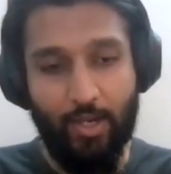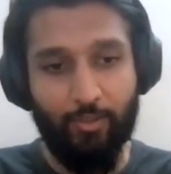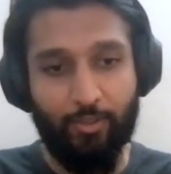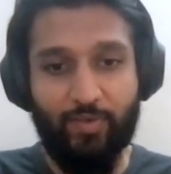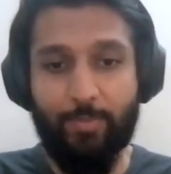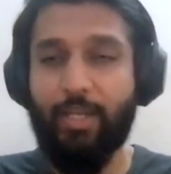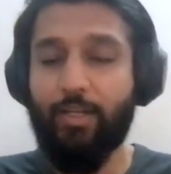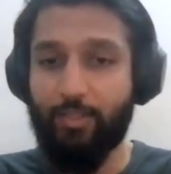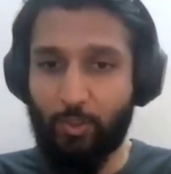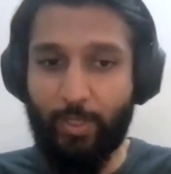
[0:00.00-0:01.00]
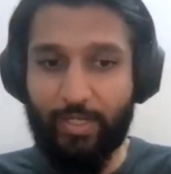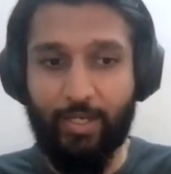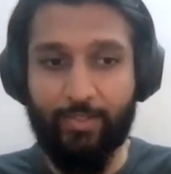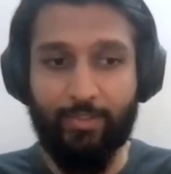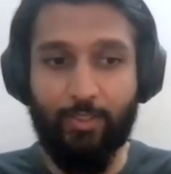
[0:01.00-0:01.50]
So we made a new
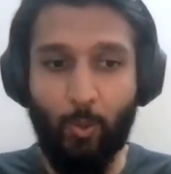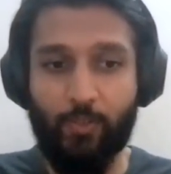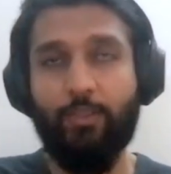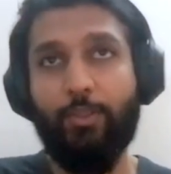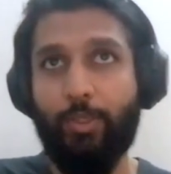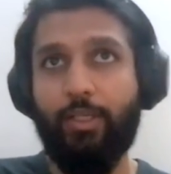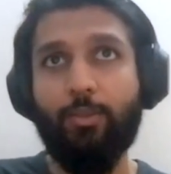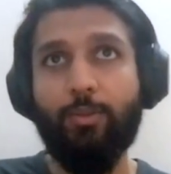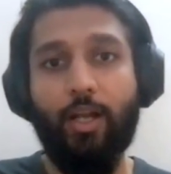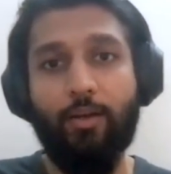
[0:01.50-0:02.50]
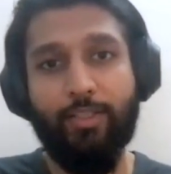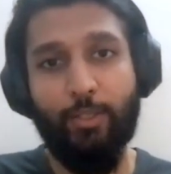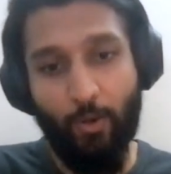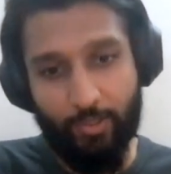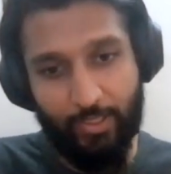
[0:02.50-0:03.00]
index that also took into account the
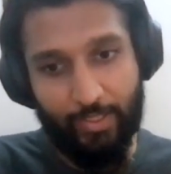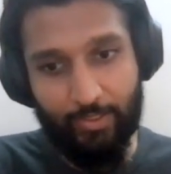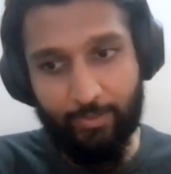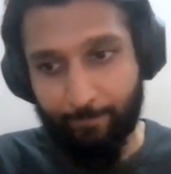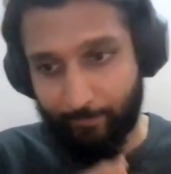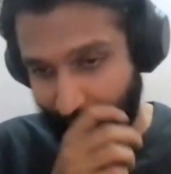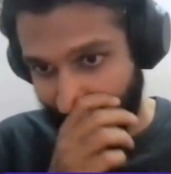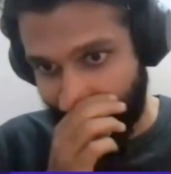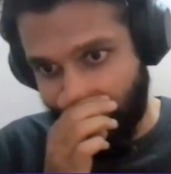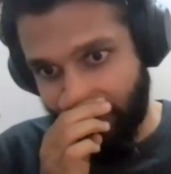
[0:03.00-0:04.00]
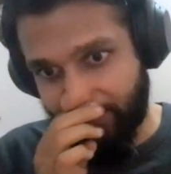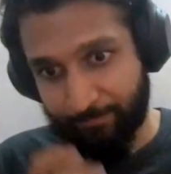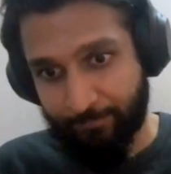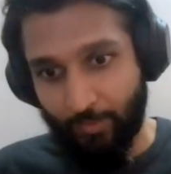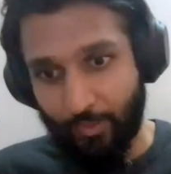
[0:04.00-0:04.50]
order ID.
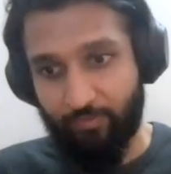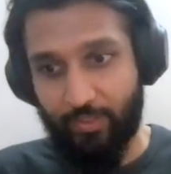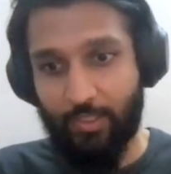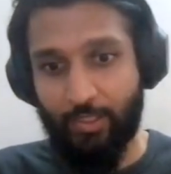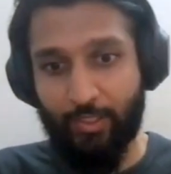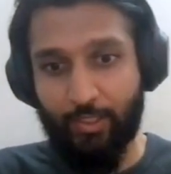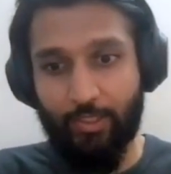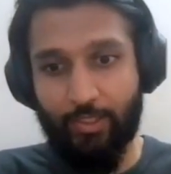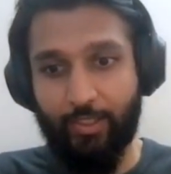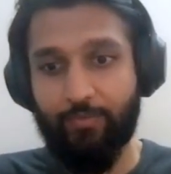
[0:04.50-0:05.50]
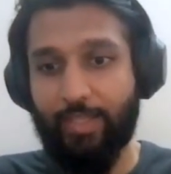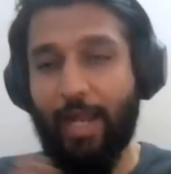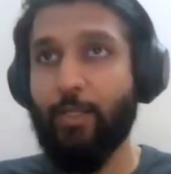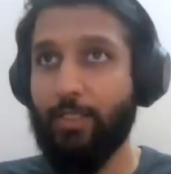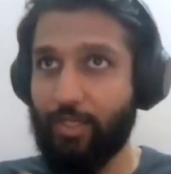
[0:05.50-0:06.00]
Um, we uh, it,
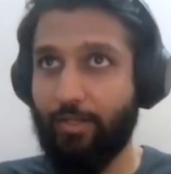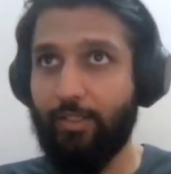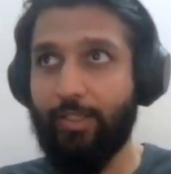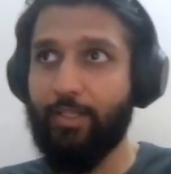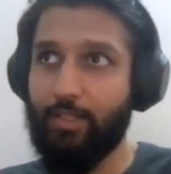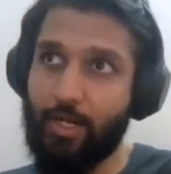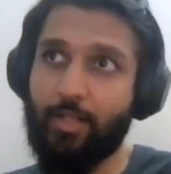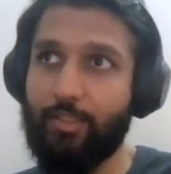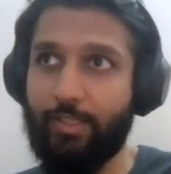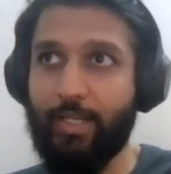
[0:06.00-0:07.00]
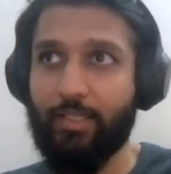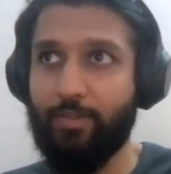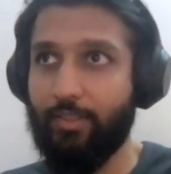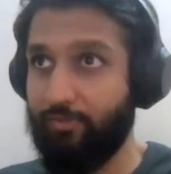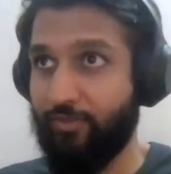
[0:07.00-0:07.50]
that generated another index with
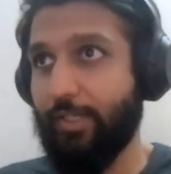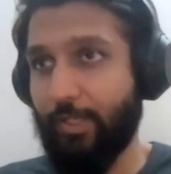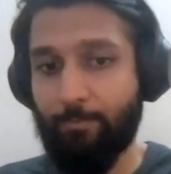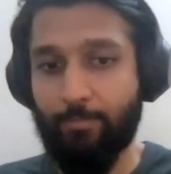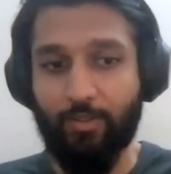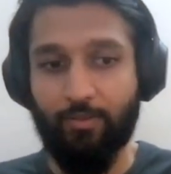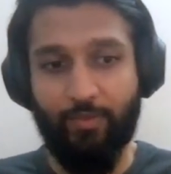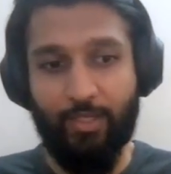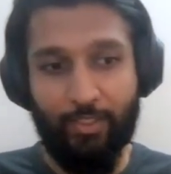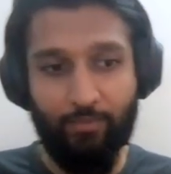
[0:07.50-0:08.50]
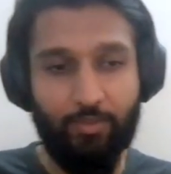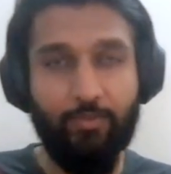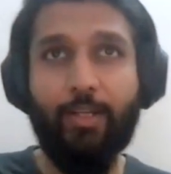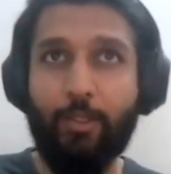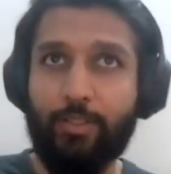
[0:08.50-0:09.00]
a different name. We we went into